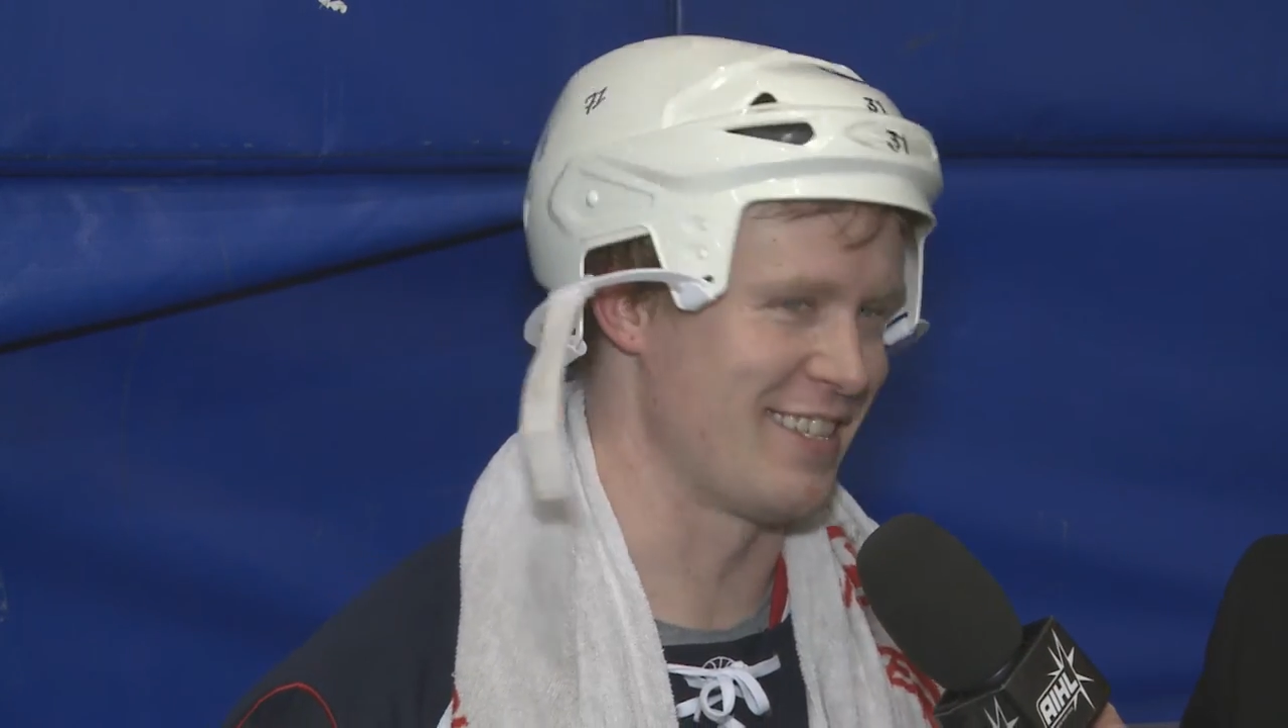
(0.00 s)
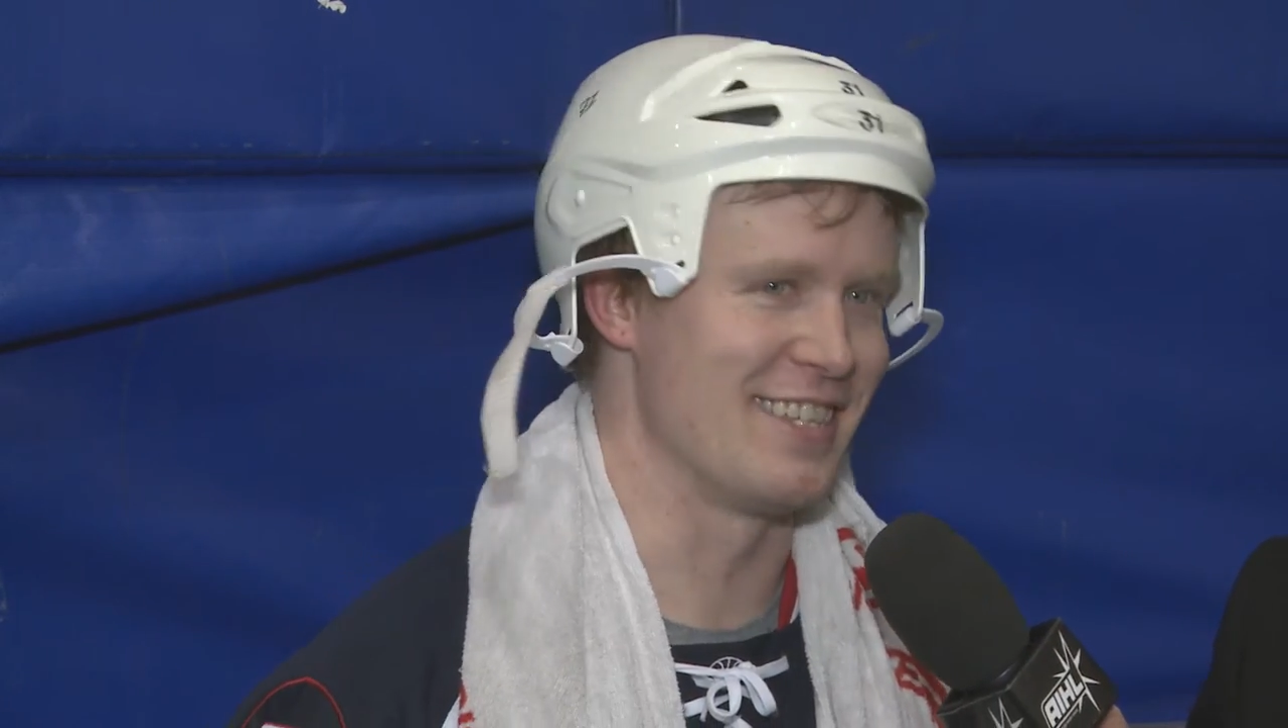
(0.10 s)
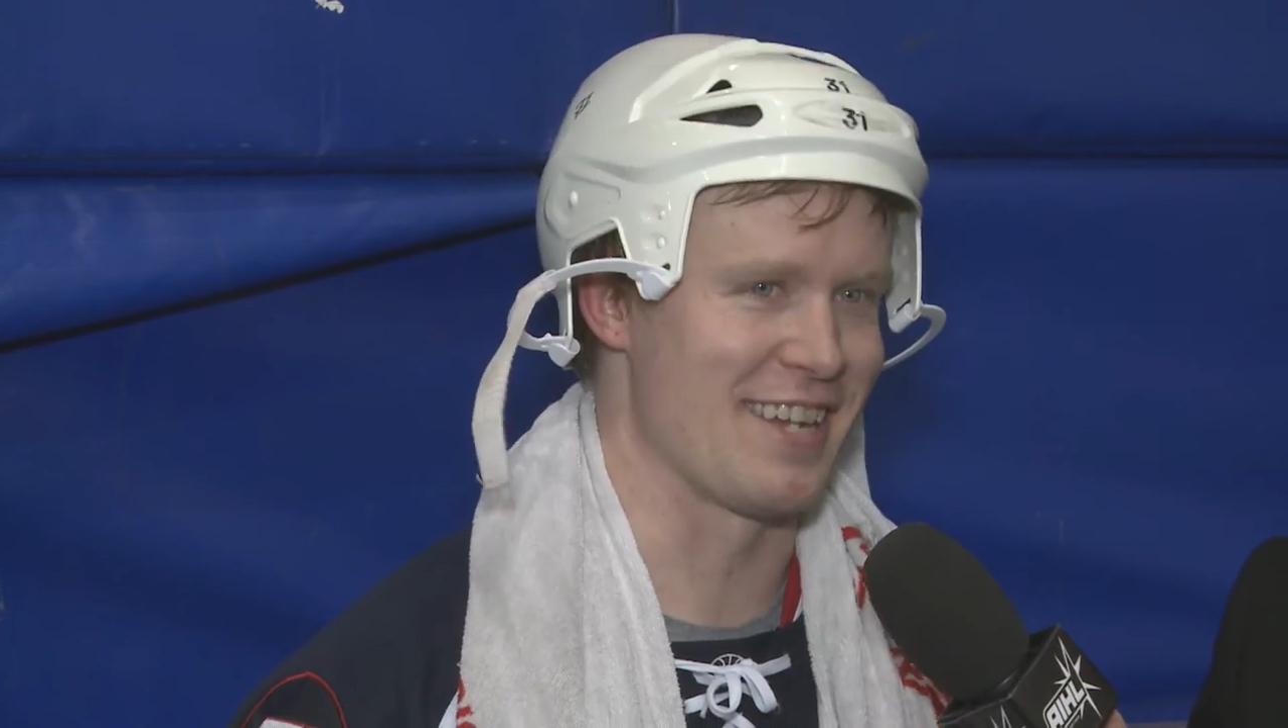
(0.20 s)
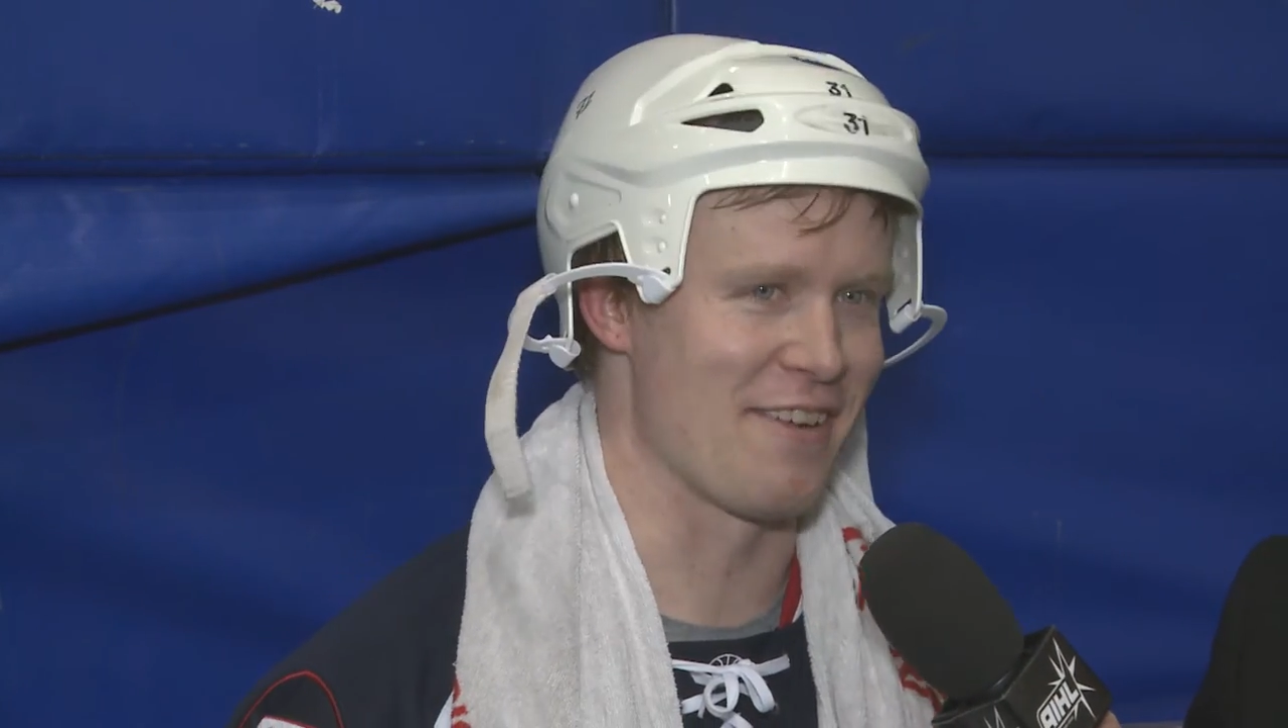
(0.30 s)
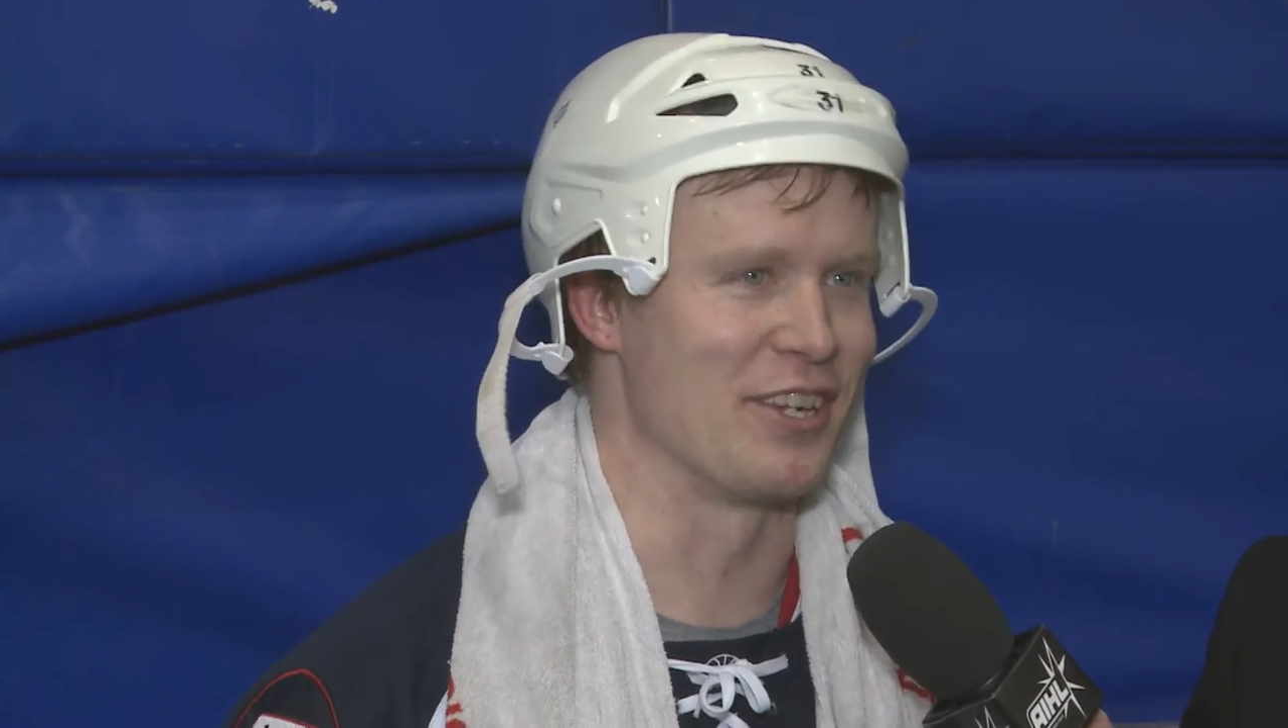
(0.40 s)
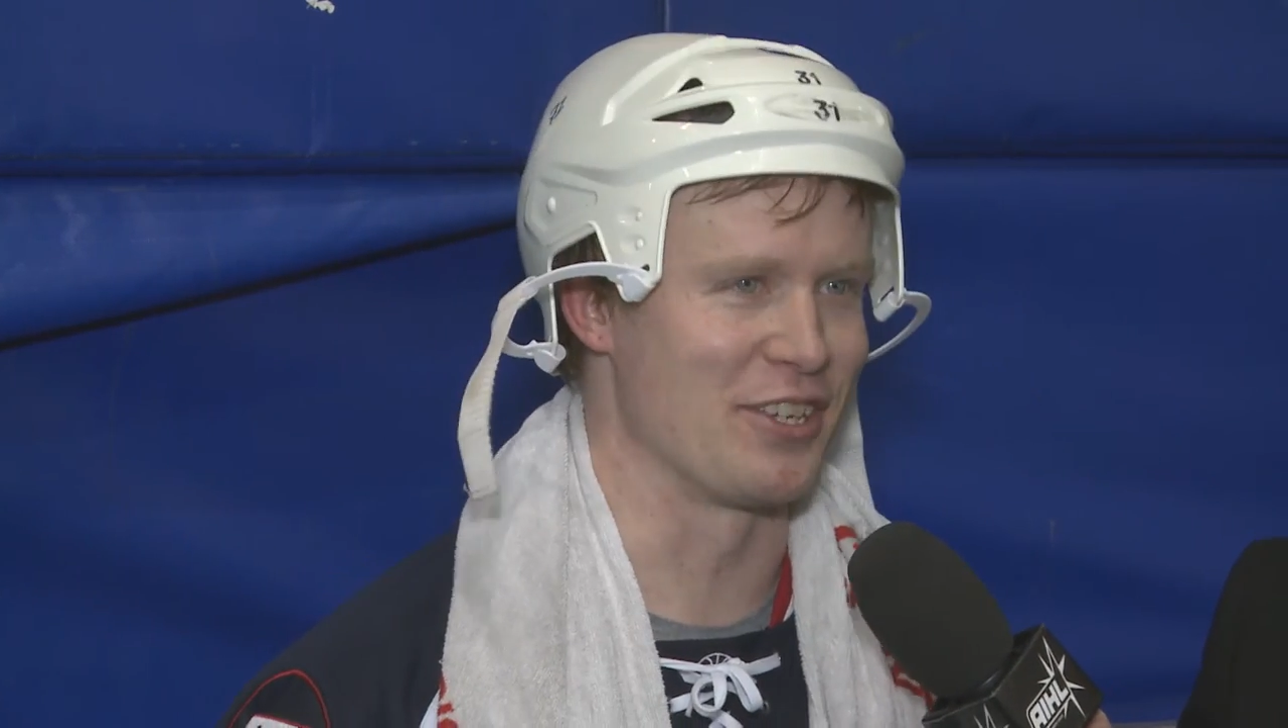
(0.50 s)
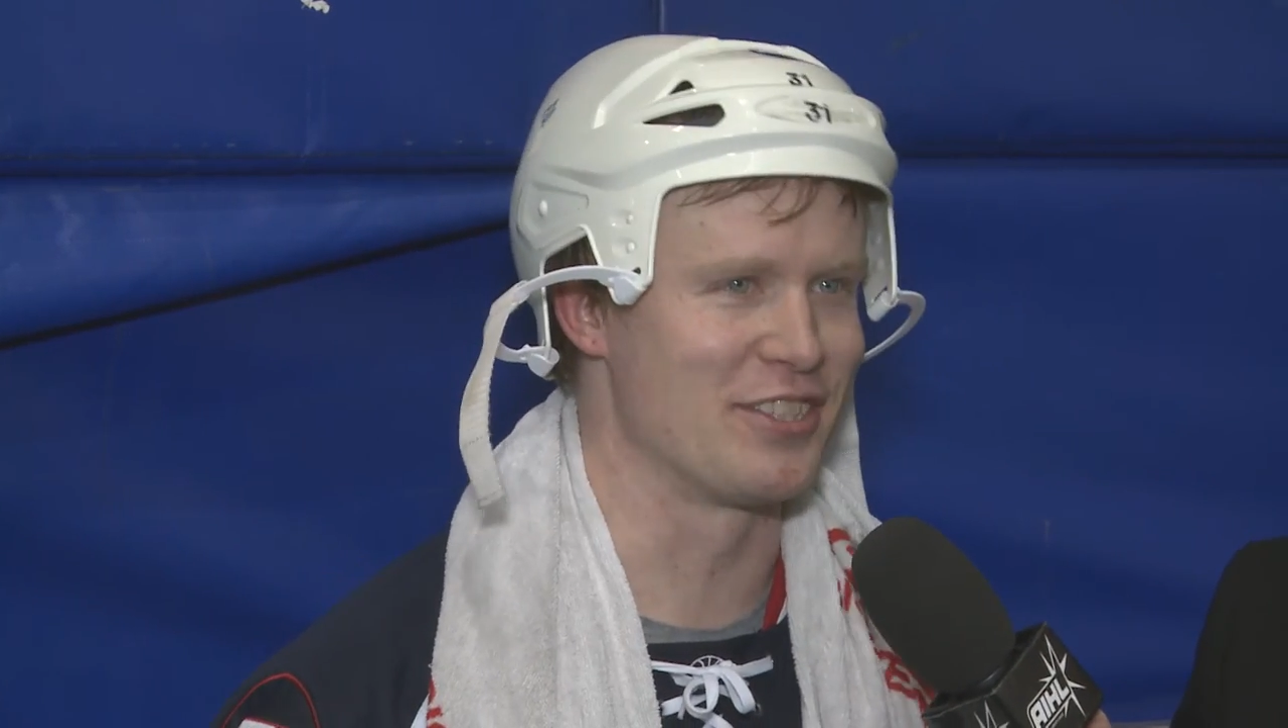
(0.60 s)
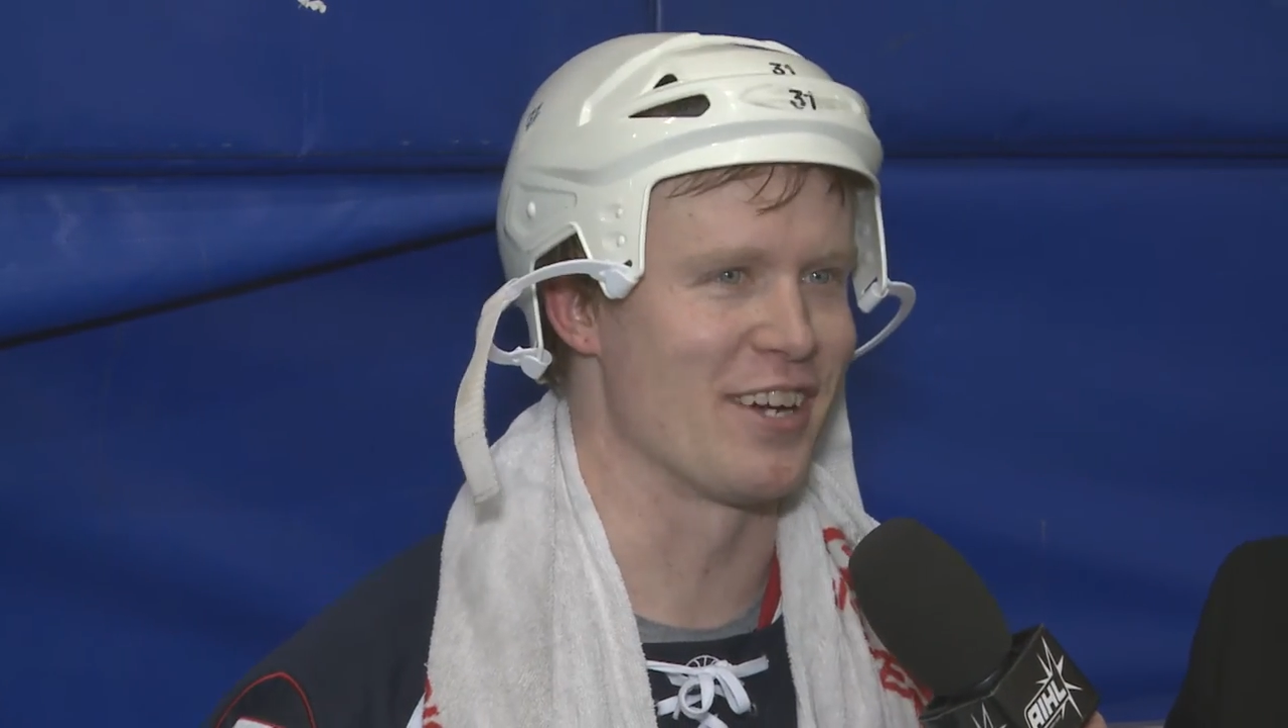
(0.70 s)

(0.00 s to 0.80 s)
it's having a good